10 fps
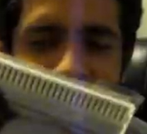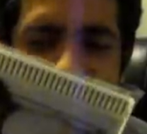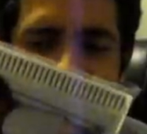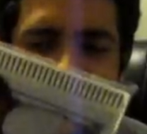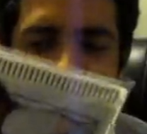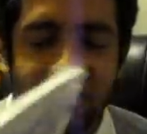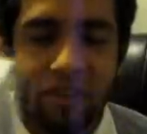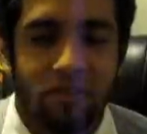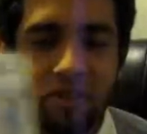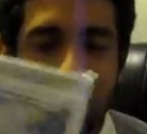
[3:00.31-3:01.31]
her
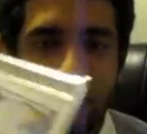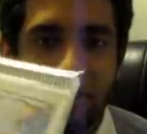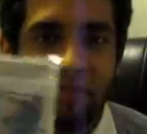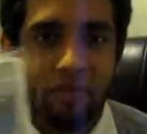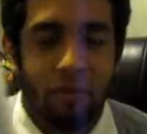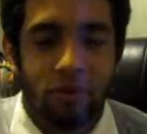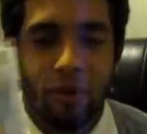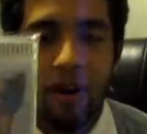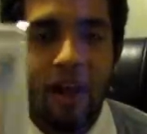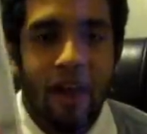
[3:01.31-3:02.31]
singles are limited for the most
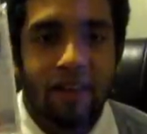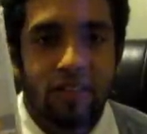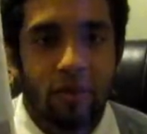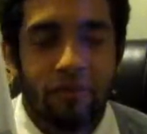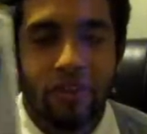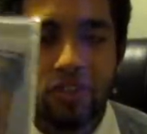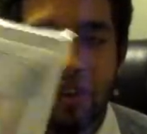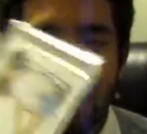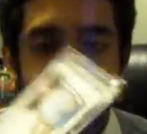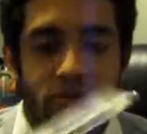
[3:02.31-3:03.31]
part. Secret
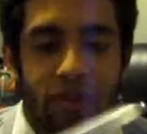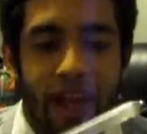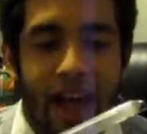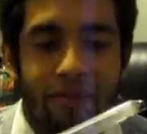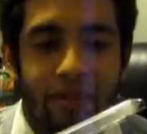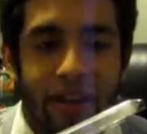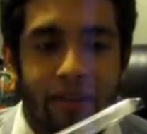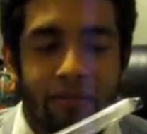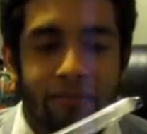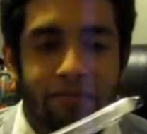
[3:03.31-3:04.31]
Adventure doesn't really have like
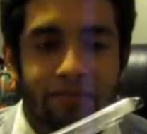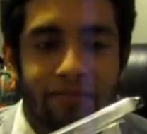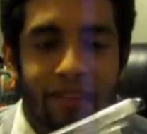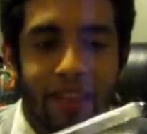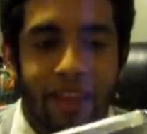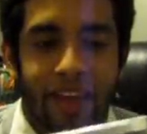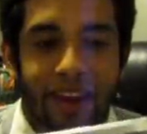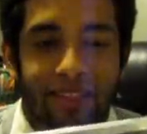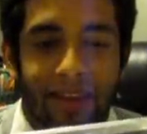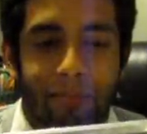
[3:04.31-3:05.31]

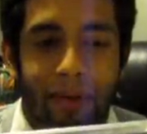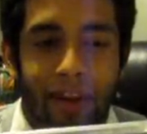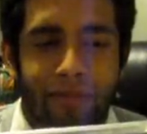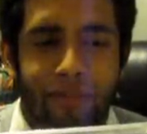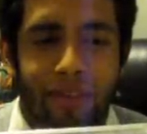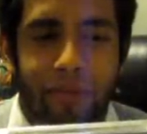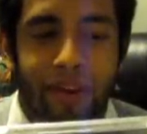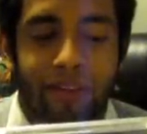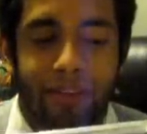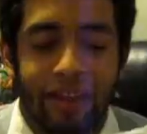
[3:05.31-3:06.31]
anything big for
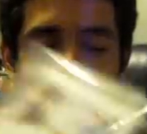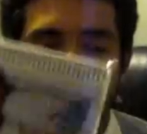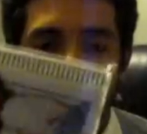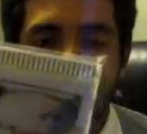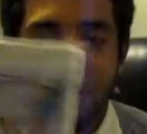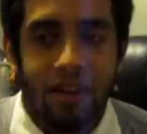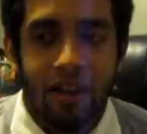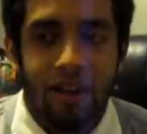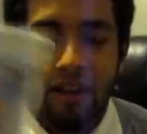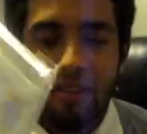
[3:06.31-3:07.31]
limited things, just
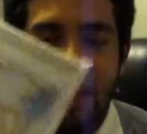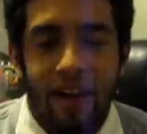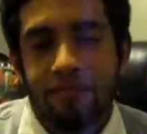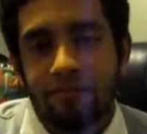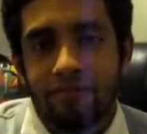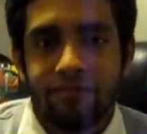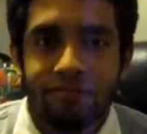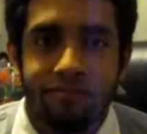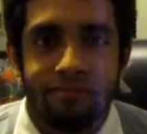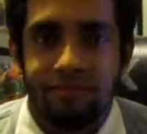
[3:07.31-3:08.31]
that
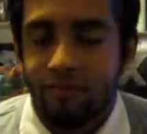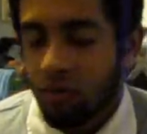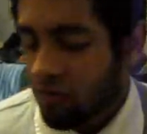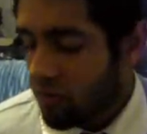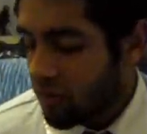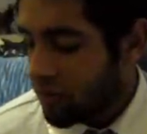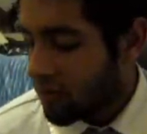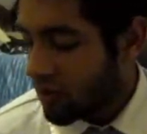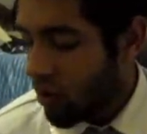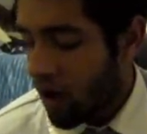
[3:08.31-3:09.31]

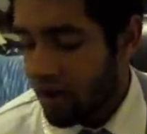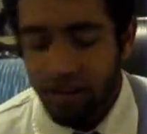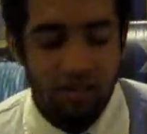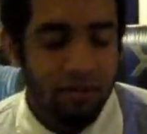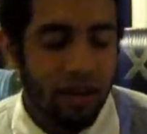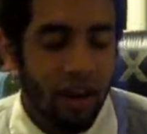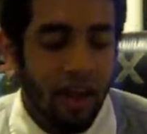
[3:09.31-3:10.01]
the quantity is limited.